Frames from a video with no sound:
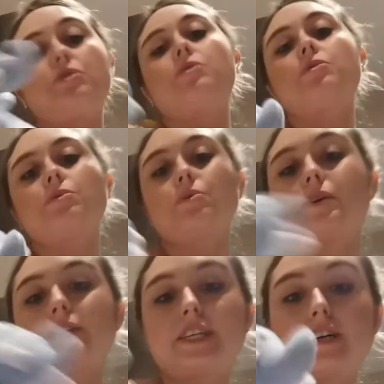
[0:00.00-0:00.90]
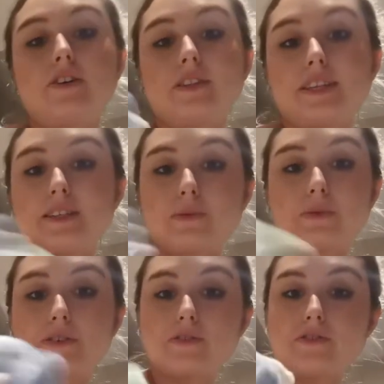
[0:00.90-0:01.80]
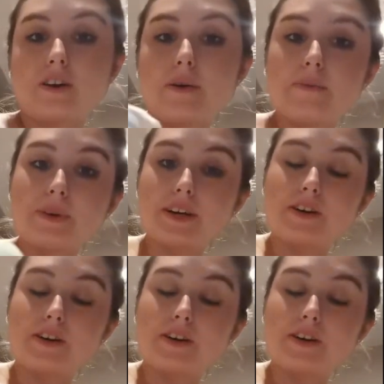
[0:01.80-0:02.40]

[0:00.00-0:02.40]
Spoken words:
know where she got this one from,